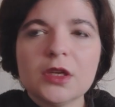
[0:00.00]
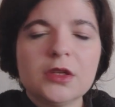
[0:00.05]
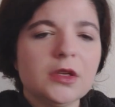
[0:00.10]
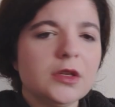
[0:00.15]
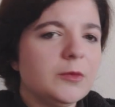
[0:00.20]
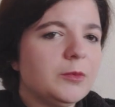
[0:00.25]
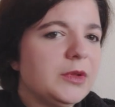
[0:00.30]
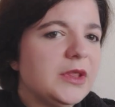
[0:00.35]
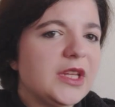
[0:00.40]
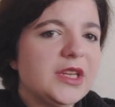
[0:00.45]

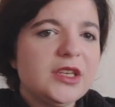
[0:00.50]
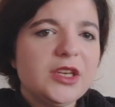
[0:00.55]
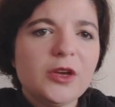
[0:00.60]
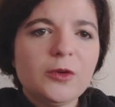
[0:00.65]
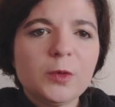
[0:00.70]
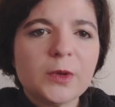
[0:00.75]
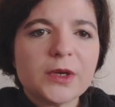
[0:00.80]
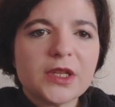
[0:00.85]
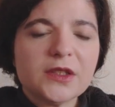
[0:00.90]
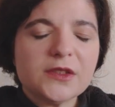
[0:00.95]
But then no
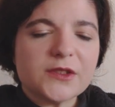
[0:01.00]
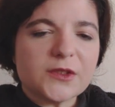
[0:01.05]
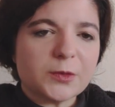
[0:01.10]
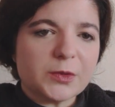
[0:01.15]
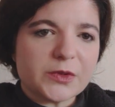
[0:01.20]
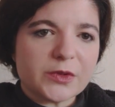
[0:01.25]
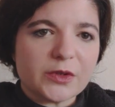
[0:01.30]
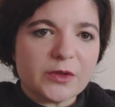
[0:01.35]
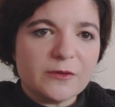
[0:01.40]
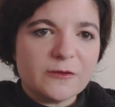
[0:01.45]
one else
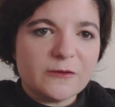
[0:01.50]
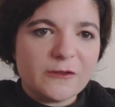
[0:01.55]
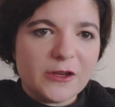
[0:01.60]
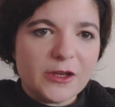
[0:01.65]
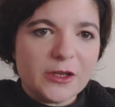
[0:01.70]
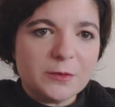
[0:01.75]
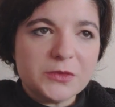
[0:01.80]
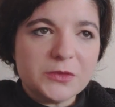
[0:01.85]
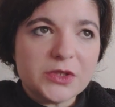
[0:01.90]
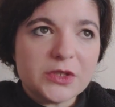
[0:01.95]
was
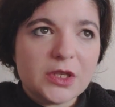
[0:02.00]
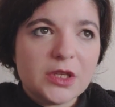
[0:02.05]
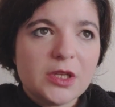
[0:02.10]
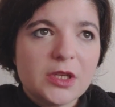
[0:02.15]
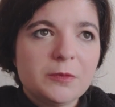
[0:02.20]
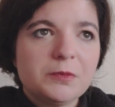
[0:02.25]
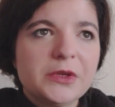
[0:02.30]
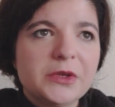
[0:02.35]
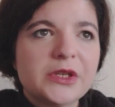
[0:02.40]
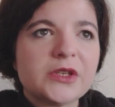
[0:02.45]
confirmed
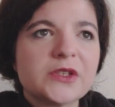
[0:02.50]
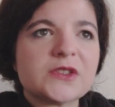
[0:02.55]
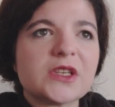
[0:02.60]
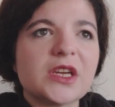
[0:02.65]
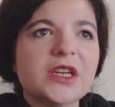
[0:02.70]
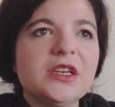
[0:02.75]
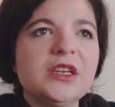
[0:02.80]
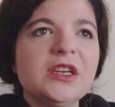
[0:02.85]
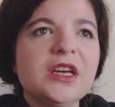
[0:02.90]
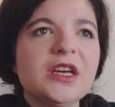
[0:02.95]
because
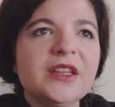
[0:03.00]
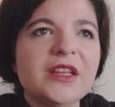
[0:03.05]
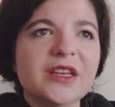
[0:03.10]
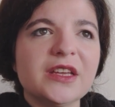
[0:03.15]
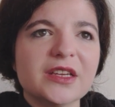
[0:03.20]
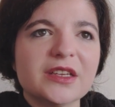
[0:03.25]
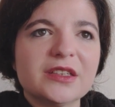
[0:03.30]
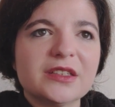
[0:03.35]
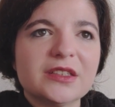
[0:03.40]
another